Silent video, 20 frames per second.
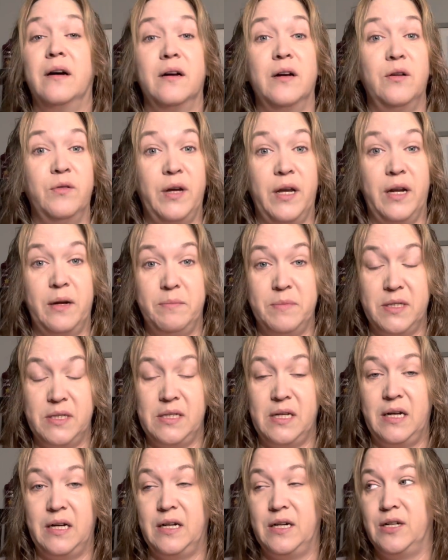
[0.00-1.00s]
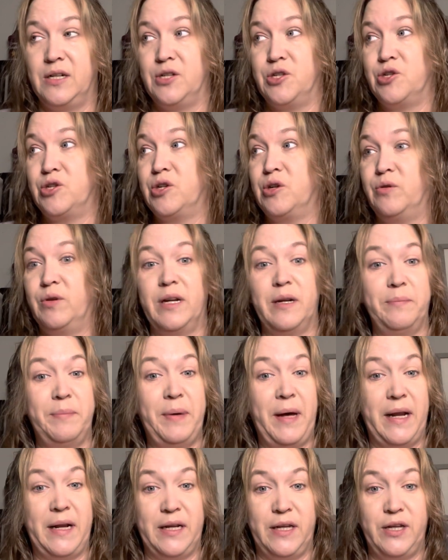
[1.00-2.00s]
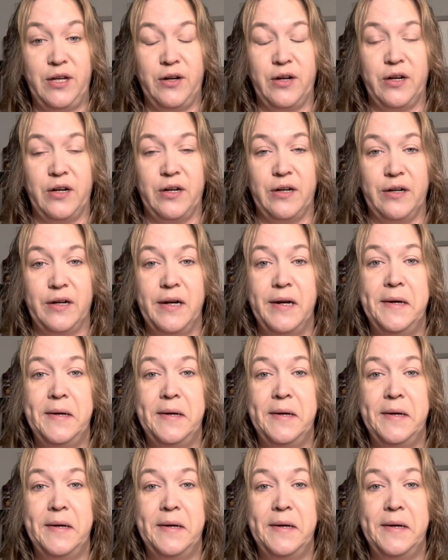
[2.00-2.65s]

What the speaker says: go get a massage, go get a pedicure,